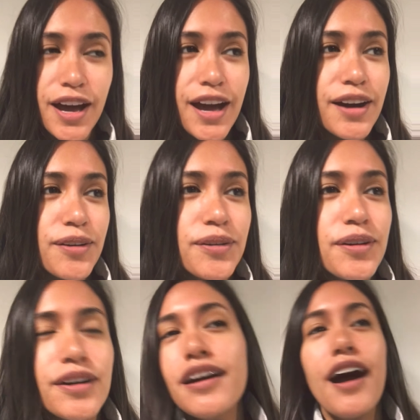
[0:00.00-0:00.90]

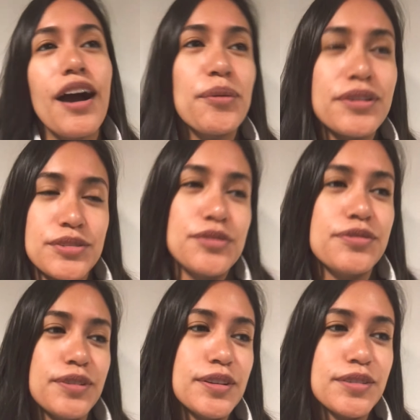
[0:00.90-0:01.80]
how I want to
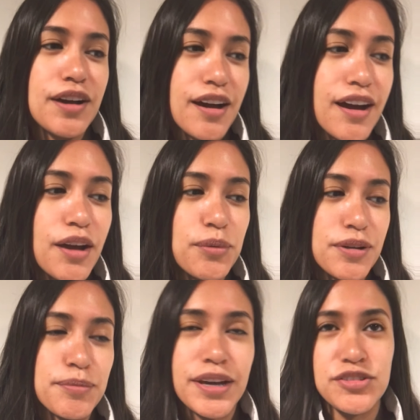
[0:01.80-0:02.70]
feel, how I
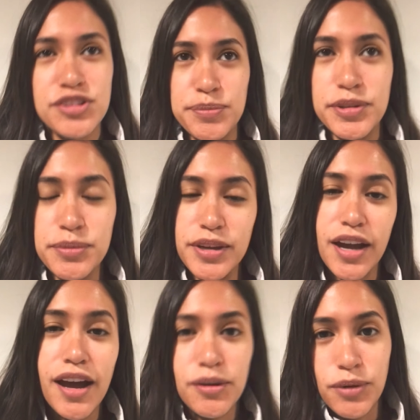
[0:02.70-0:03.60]
want my trip to be,
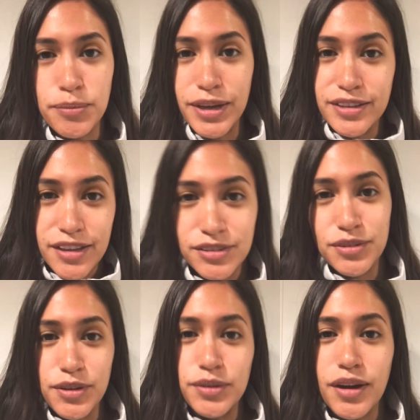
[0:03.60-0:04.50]
how I want my day to
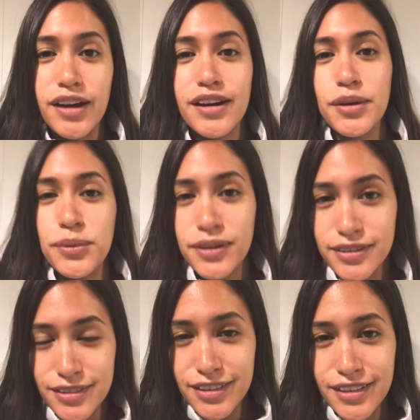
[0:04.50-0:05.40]
go, how I want